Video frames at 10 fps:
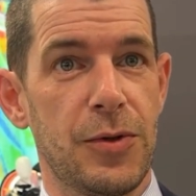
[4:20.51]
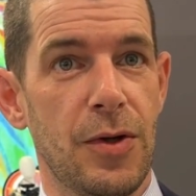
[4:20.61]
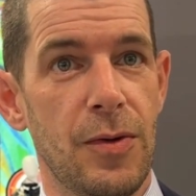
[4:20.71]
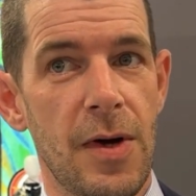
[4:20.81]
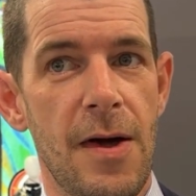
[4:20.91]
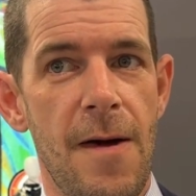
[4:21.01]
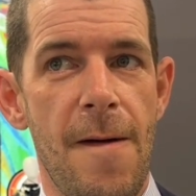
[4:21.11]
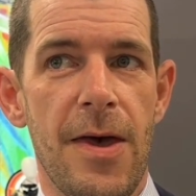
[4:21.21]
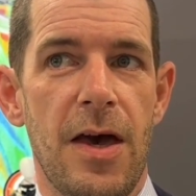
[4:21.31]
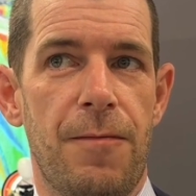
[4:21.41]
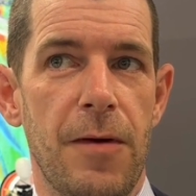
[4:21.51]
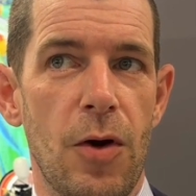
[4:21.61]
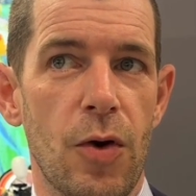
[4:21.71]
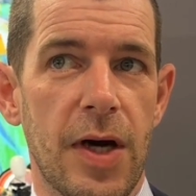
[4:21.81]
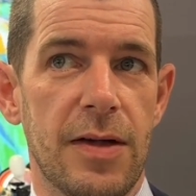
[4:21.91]
So if we
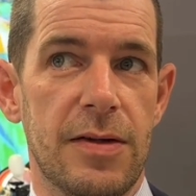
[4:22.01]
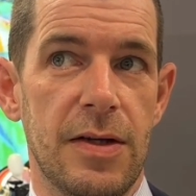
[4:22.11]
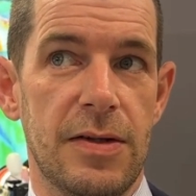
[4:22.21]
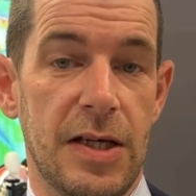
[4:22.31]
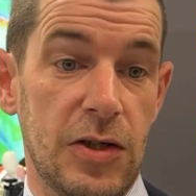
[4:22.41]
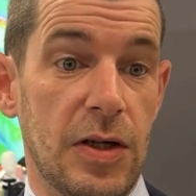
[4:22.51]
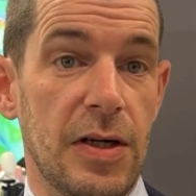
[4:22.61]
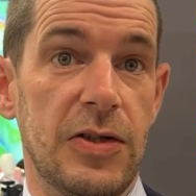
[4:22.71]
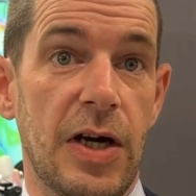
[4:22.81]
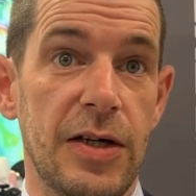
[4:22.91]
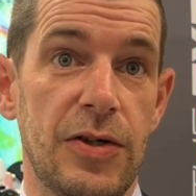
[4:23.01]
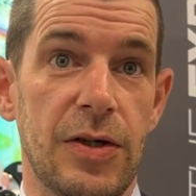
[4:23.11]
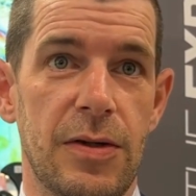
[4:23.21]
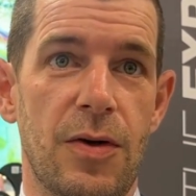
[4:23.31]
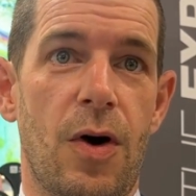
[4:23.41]
look at the
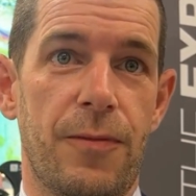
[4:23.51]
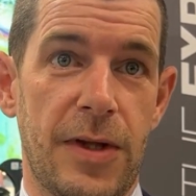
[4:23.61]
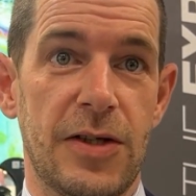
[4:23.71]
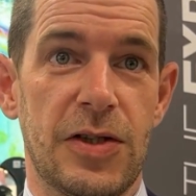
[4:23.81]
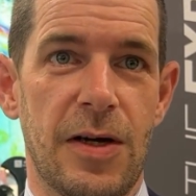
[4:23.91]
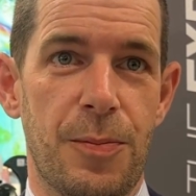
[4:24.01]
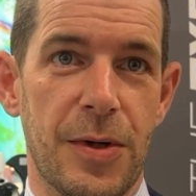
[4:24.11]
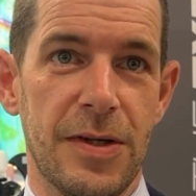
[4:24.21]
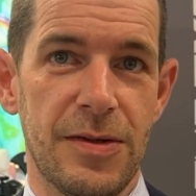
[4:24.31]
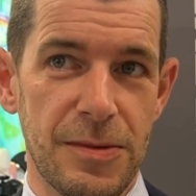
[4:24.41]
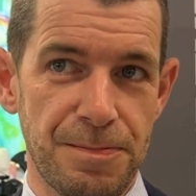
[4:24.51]
digitalization of textile print,